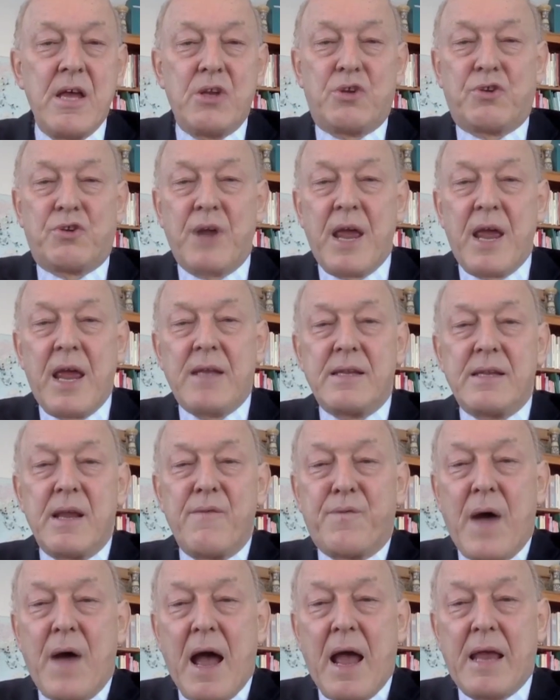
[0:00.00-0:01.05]
trained and
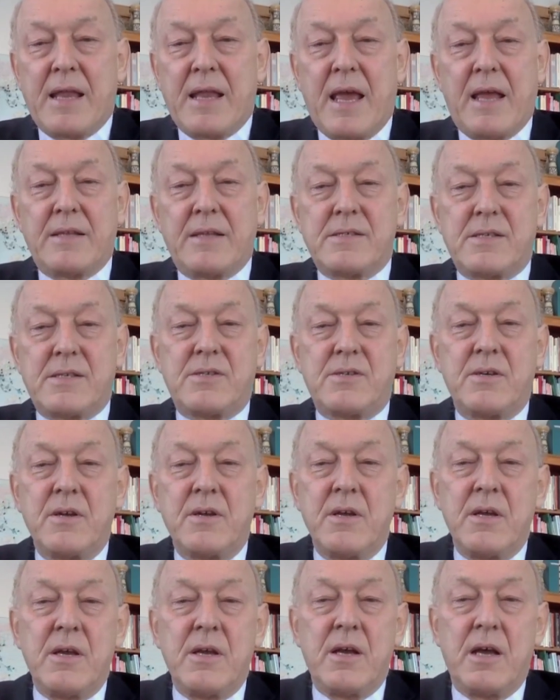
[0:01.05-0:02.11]
financed
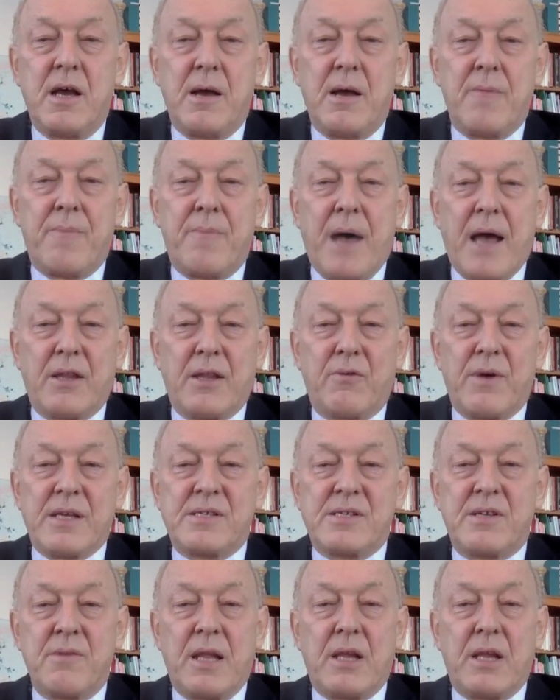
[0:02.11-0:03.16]
by the
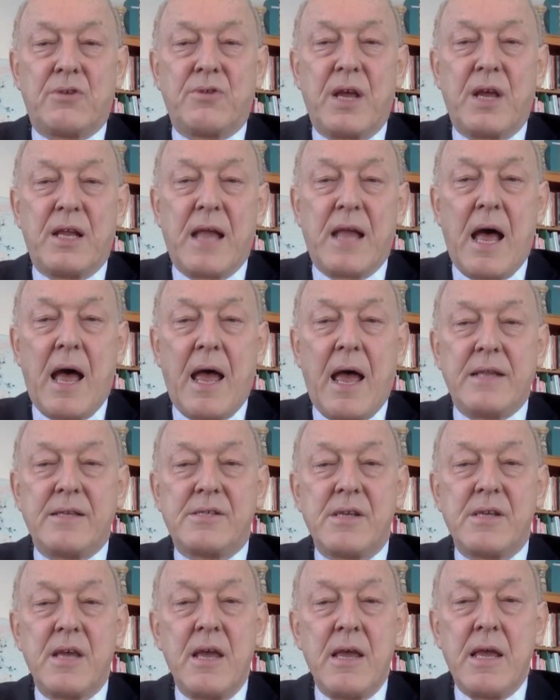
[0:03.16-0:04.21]
Western military
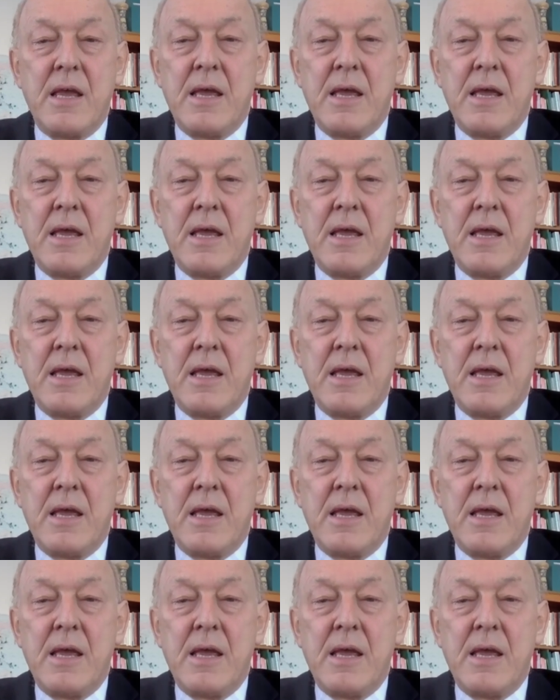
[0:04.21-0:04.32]
alliance,